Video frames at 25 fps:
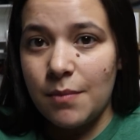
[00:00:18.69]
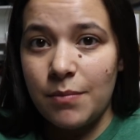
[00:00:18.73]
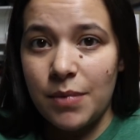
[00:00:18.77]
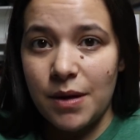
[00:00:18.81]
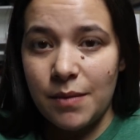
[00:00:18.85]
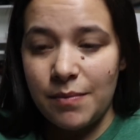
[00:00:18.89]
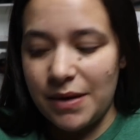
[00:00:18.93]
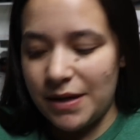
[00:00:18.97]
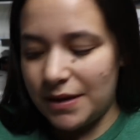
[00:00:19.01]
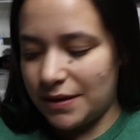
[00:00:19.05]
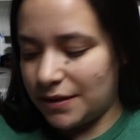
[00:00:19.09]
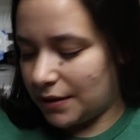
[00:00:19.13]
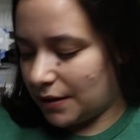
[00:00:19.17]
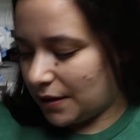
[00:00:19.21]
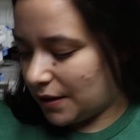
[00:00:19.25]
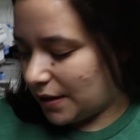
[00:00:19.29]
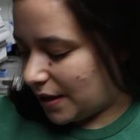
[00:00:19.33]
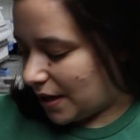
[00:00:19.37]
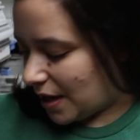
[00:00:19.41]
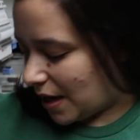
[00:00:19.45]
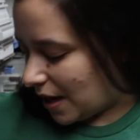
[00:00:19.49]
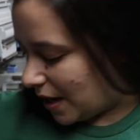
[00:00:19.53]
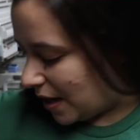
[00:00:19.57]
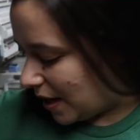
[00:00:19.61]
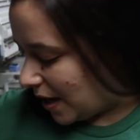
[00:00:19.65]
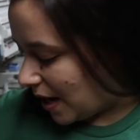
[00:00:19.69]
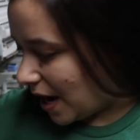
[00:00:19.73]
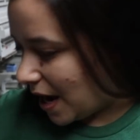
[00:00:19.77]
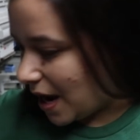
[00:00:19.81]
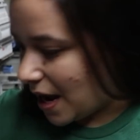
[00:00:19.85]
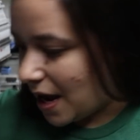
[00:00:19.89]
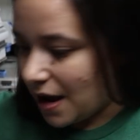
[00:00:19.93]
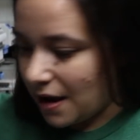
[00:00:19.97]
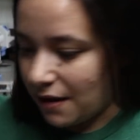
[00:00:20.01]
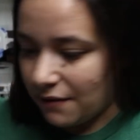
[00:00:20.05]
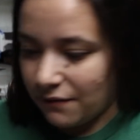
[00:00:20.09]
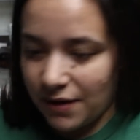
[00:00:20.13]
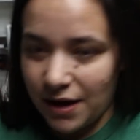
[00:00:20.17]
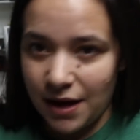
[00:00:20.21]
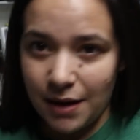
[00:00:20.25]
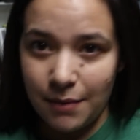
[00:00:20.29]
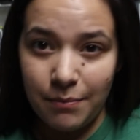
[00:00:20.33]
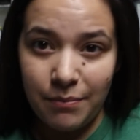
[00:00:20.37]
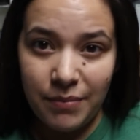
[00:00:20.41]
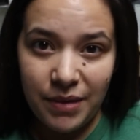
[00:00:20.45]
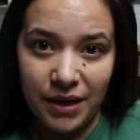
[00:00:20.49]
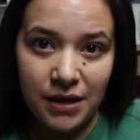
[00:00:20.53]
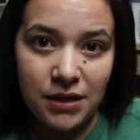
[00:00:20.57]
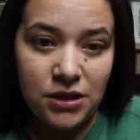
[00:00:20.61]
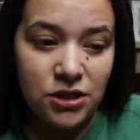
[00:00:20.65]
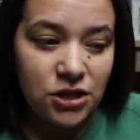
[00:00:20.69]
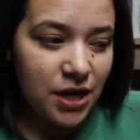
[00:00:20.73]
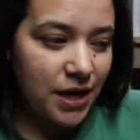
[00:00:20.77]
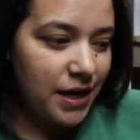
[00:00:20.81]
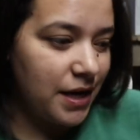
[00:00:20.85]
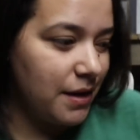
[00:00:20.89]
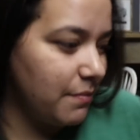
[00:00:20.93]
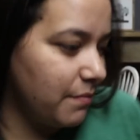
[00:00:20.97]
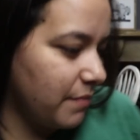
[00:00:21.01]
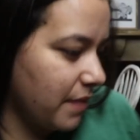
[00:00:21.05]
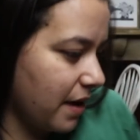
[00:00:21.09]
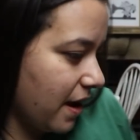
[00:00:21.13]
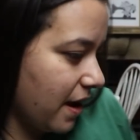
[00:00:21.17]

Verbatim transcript: But basically I have a big giant